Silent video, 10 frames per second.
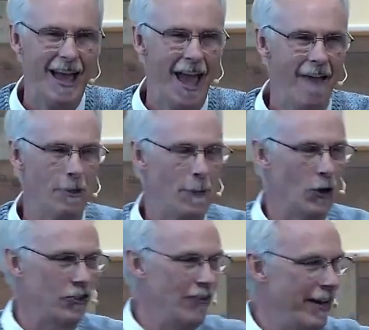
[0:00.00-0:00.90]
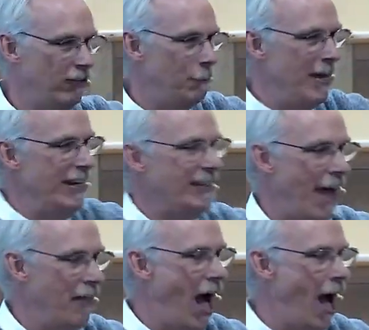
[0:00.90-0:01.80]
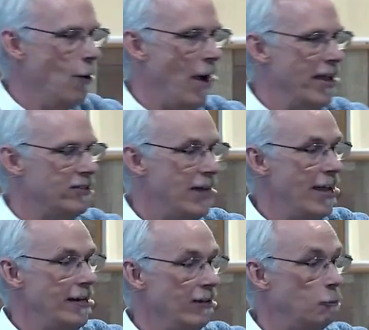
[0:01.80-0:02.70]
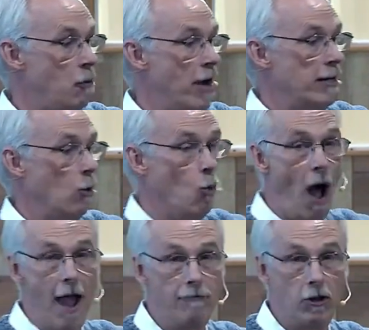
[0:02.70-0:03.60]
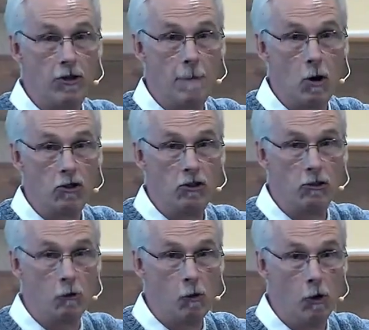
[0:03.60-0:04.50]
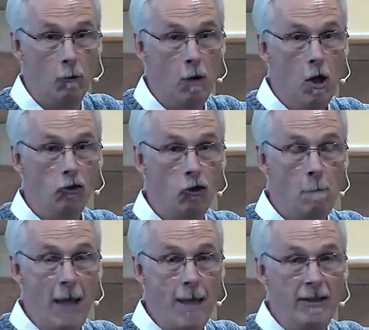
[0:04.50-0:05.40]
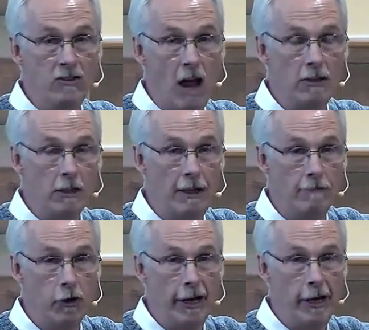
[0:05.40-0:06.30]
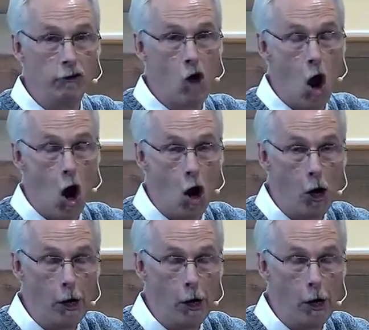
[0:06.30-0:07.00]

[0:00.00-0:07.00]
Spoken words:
And the person that is speeding down the highway is taking his pregnant wife to the emergency room so the baby's not delivered in his car.